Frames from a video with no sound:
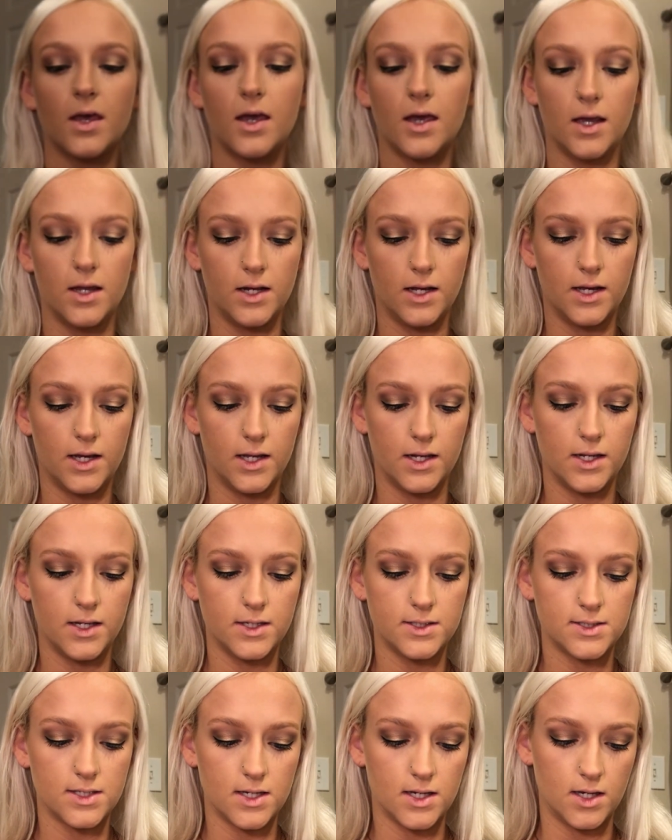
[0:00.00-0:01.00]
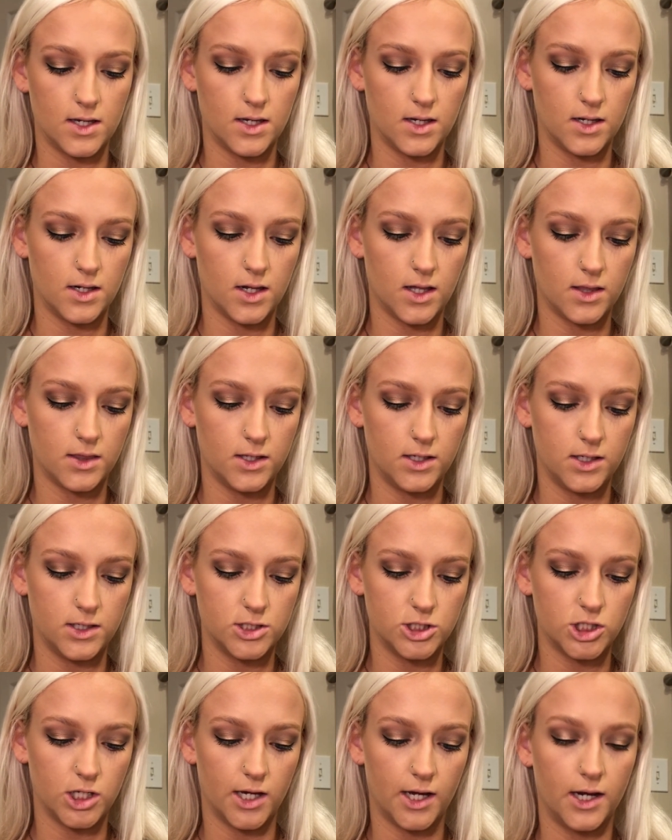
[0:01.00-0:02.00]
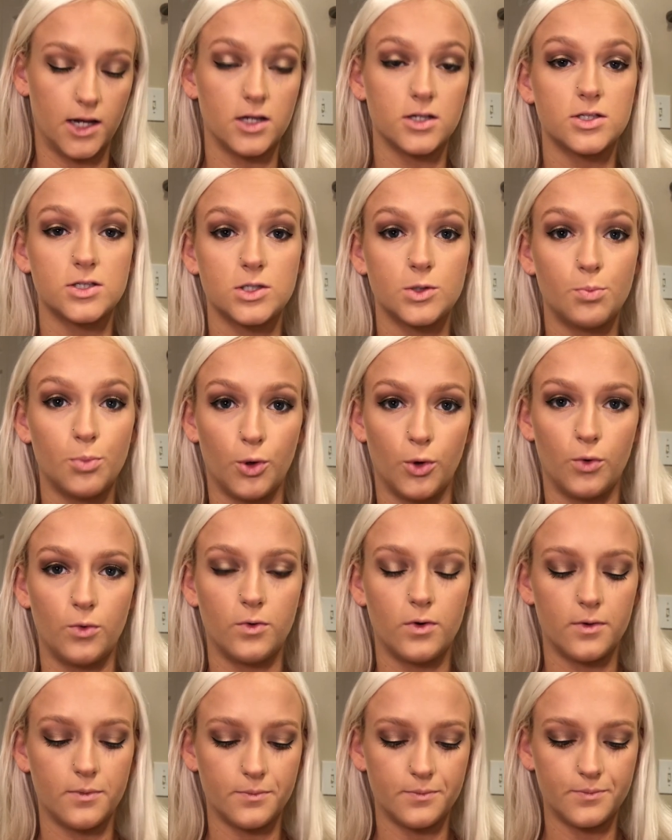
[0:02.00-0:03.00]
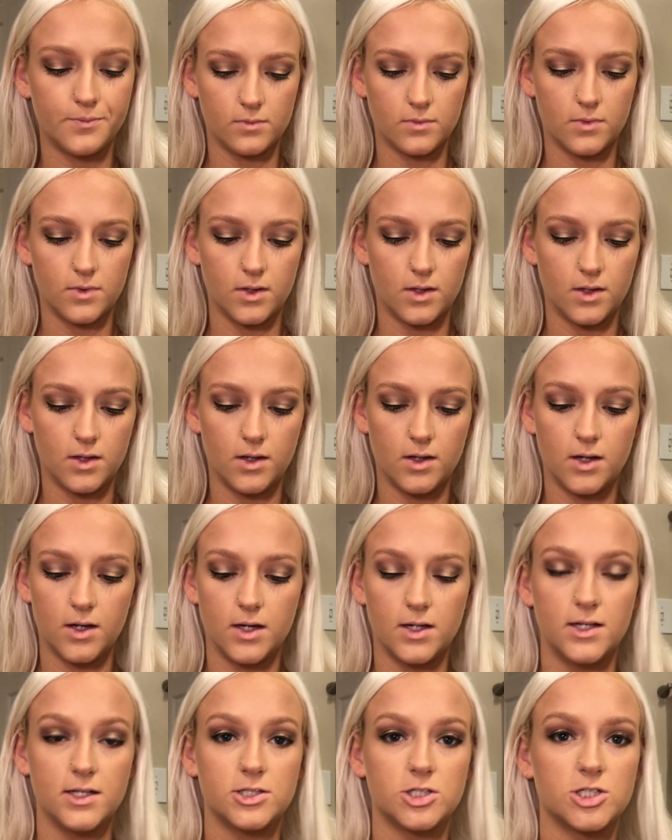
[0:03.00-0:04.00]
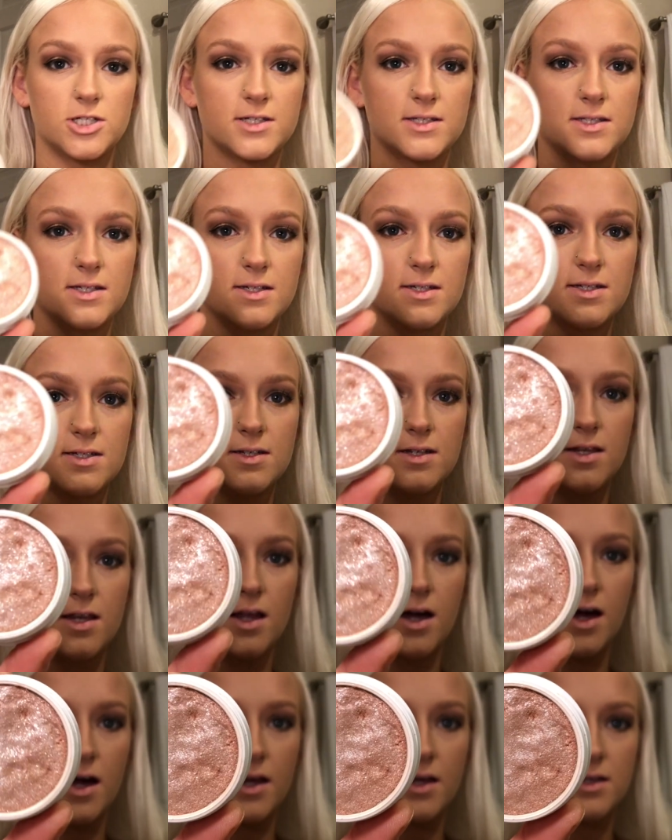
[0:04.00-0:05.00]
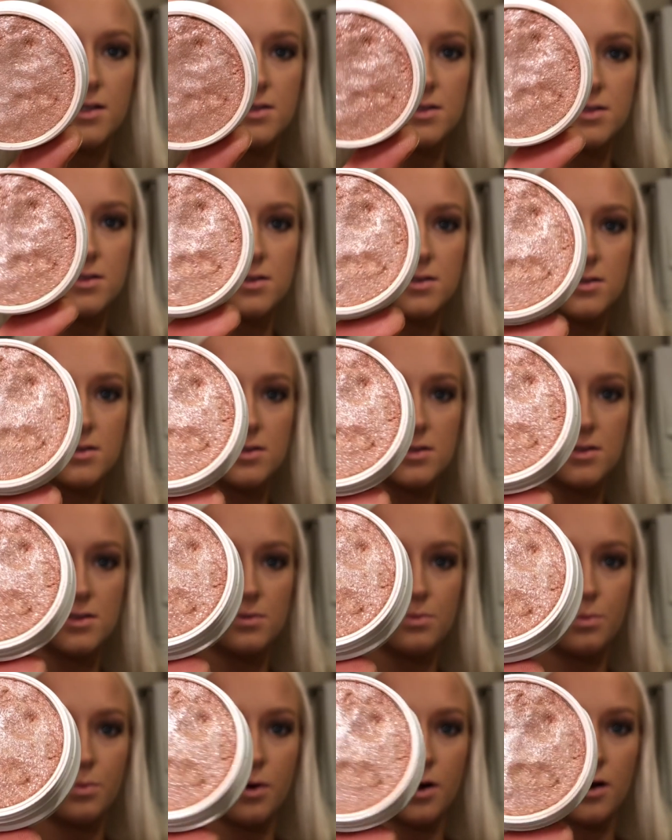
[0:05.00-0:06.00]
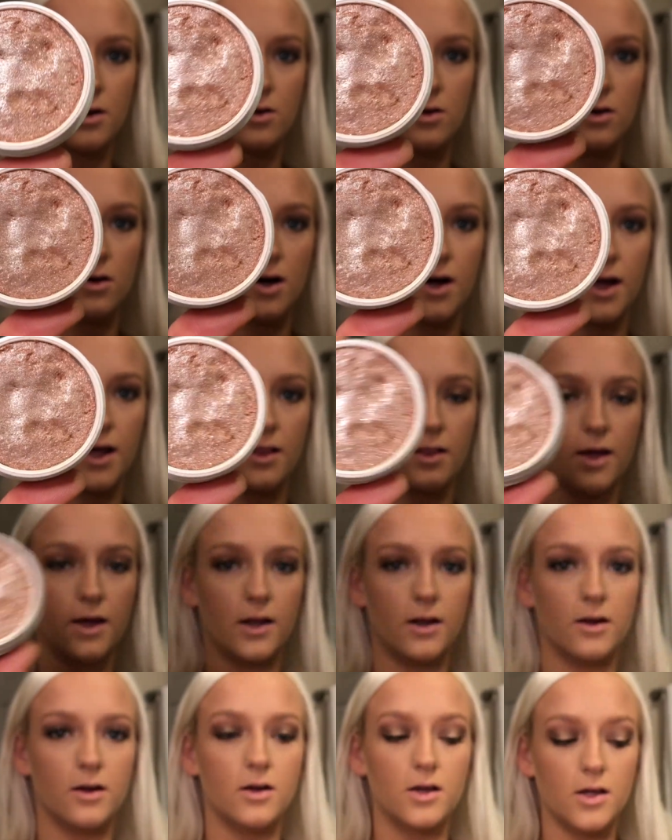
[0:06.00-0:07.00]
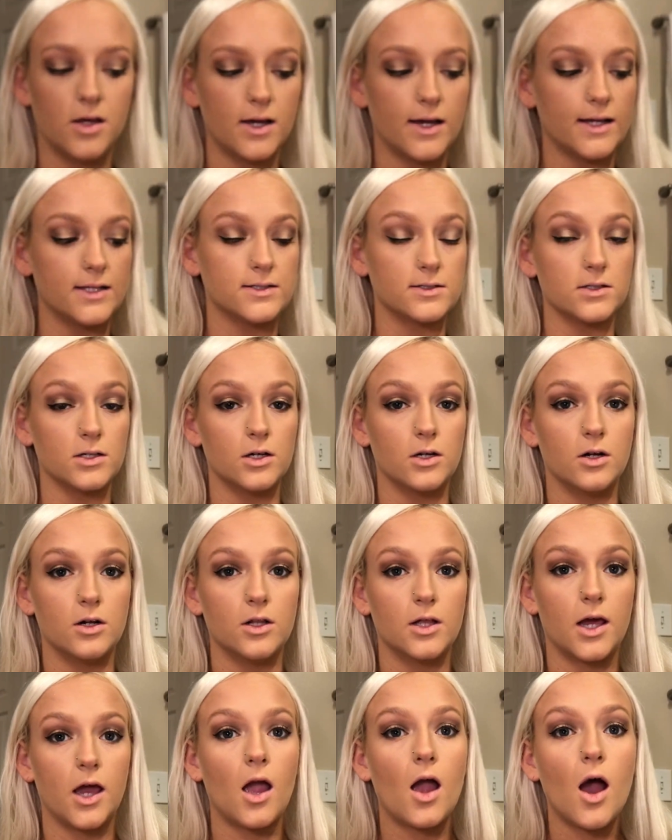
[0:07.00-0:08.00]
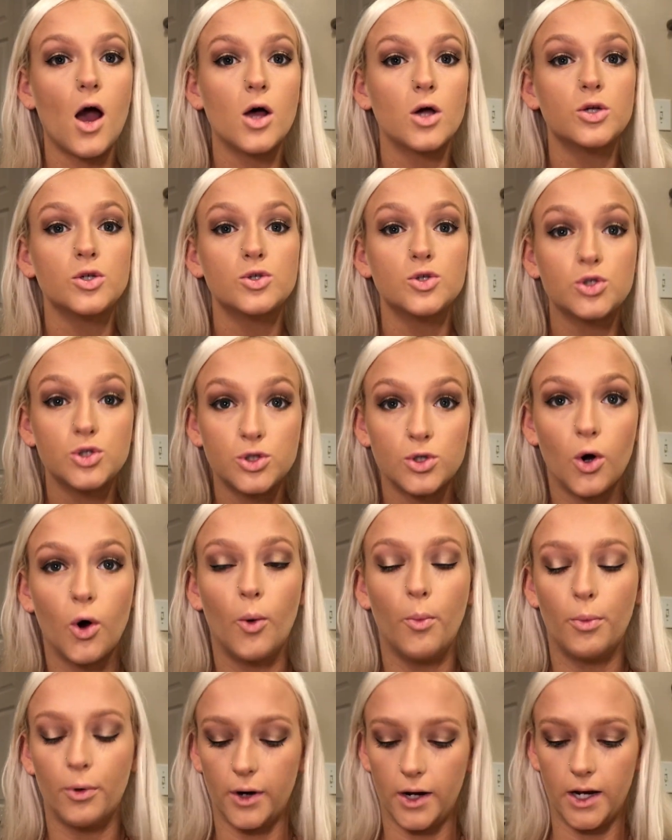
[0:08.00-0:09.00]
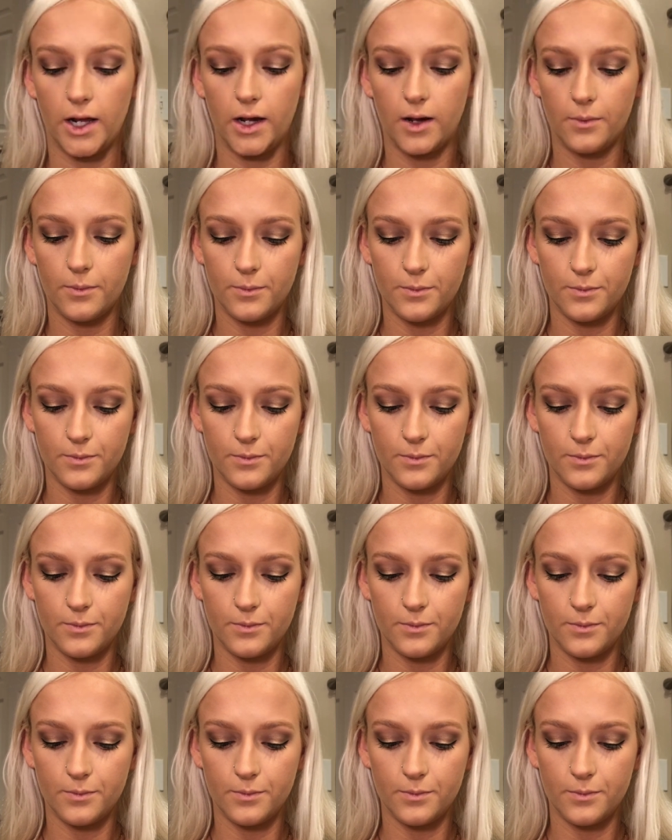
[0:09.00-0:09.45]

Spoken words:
and it is in the shade Spoon. And it's just this nice sparkle highlighter. It's literally so pretty.